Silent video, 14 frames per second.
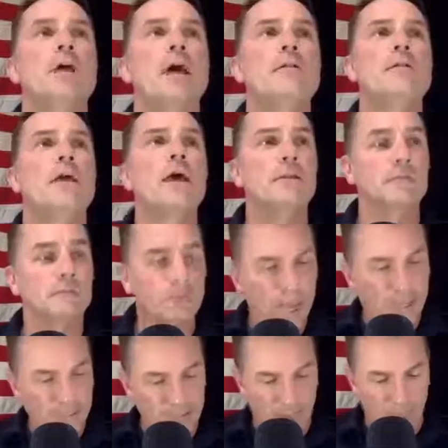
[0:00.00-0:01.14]
and and,
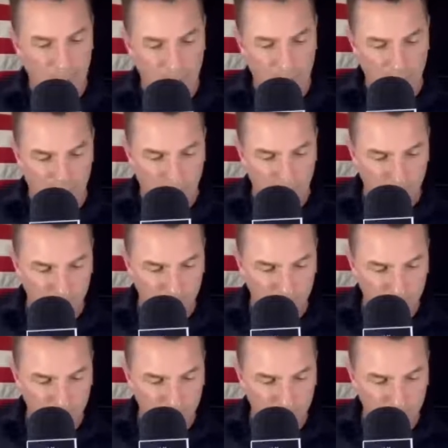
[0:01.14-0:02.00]
let's I want to I want to